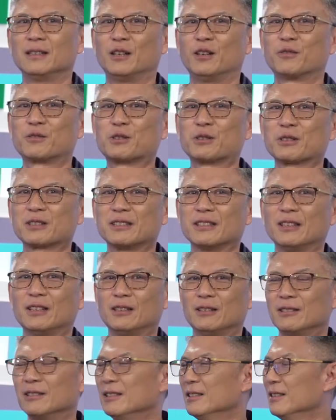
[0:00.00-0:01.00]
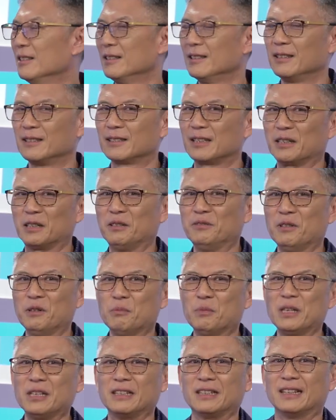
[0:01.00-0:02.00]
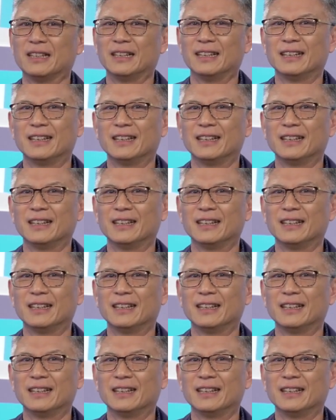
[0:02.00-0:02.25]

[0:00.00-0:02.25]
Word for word: Of course, no. Not even me.